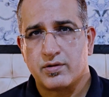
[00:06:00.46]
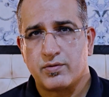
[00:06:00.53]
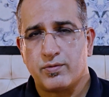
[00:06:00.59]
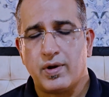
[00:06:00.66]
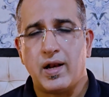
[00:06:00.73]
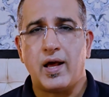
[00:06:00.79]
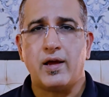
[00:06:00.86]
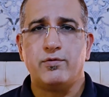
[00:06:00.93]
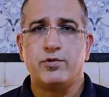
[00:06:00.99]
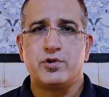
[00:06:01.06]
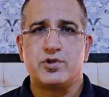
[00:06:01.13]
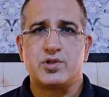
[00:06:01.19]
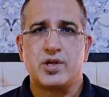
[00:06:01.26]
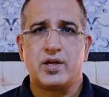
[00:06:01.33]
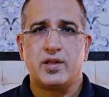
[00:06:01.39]
Well, I would
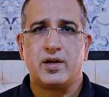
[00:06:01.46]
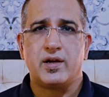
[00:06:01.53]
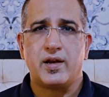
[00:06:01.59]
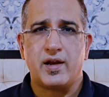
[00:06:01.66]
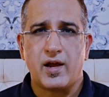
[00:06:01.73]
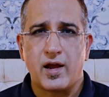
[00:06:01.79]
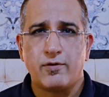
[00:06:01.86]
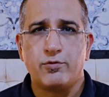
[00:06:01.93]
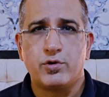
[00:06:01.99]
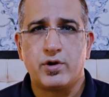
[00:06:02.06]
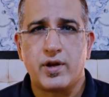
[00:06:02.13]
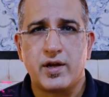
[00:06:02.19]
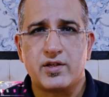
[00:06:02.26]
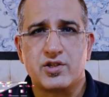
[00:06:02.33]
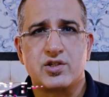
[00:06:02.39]
say that AI would
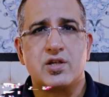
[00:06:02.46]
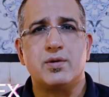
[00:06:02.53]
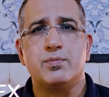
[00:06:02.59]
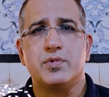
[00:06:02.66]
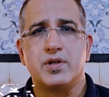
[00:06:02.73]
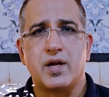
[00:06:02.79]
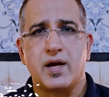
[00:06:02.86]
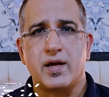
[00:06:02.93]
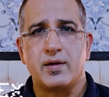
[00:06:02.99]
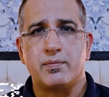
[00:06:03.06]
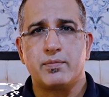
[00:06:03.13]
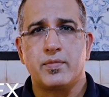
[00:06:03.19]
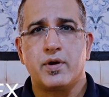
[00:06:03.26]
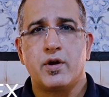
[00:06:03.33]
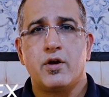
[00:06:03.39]
take some
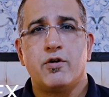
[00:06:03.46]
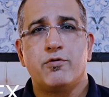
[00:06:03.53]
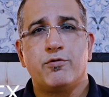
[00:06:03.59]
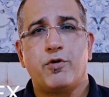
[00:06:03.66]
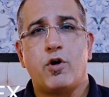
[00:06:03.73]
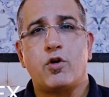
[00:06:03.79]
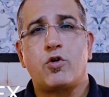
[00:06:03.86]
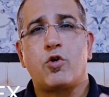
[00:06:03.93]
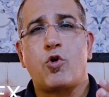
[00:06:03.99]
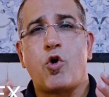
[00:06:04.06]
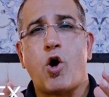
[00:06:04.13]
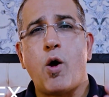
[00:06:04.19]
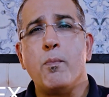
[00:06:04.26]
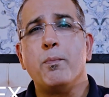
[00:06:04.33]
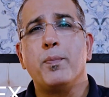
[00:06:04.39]
time for
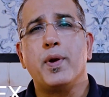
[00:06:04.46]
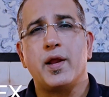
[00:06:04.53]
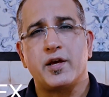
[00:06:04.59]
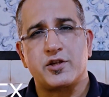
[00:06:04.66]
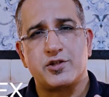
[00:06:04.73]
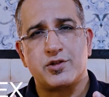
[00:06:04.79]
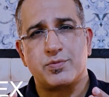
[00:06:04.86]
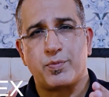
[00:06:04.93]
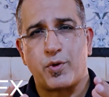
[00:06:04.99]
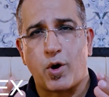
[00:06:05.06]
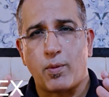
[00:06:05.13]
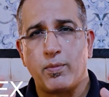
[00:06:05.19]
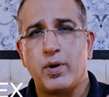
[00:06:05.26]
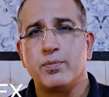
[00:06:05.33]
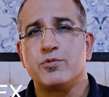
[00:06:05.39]
complex
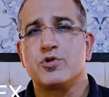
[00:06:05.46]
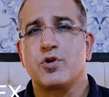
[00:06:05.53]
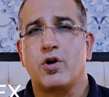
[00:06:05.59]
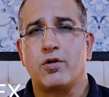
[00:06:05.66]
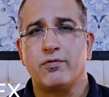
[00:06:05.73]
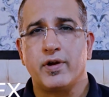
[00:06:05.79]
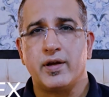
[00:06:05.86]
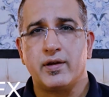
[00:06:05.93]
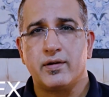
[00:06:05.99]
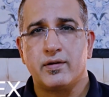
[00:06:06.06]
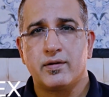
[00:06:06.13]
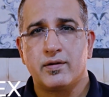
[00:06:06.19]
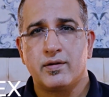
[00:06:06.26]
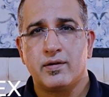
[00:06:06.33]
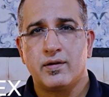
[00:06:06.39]
problem solving,
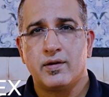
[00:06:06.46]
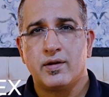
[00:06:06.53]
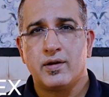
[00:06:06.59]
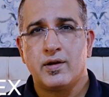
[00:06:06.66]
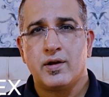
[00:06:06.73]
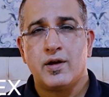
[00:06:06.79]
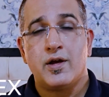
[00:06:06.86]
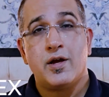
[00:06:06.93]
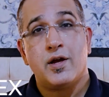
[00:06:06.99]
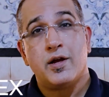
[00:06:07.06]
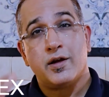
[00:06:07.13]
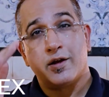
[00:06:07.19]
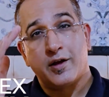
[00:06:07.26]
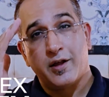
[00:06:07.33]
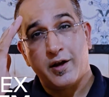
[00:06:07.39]

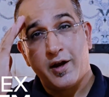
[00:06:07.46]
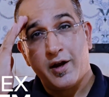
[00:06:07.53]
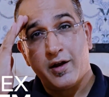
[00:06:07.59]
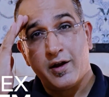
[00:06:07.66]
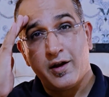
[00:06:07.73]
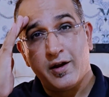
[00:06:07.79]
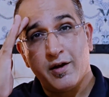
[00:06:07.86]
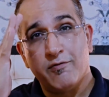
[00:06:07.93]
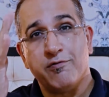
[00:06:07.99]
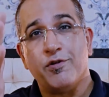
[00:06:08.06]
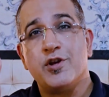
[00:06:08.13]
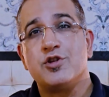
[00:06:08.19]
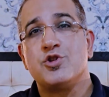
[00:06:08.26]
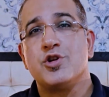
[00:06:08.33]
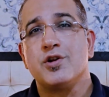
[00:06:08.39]
creating a
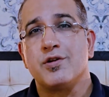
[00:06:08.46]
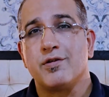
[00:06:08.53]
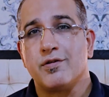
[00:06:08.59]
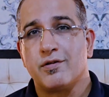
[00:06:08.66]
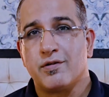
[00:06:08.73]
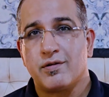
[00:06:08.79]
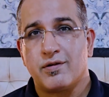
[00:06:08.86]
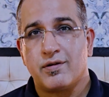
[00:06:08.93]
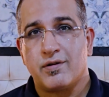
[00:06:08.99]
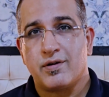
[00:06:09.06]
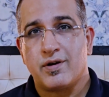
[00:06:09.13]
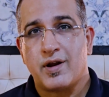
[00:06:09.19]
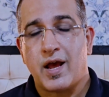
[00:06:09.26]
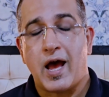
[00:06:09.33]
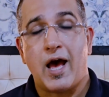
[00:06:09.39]
vision,
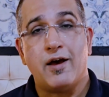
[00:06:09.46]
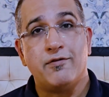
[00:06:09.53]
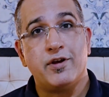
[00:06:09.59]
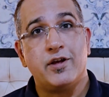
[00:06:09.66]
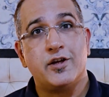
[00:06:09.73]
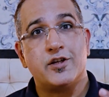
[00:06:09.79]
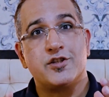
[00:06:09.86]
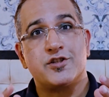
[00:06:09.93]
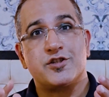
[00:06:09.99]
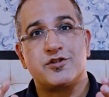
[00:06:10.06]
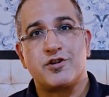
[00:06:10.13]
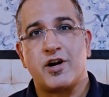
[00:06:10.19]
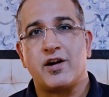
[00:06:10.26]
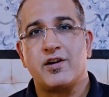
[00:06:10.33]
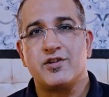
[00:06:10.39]
having a
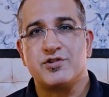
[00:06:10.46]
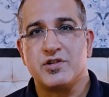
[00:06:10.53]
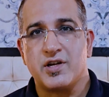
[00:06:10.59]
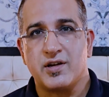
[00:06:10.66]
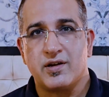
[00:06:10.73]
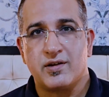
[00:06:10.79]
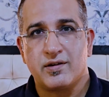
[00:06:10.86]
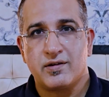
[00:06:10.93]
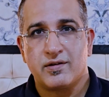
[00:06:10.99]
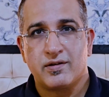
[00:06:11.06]
strategy,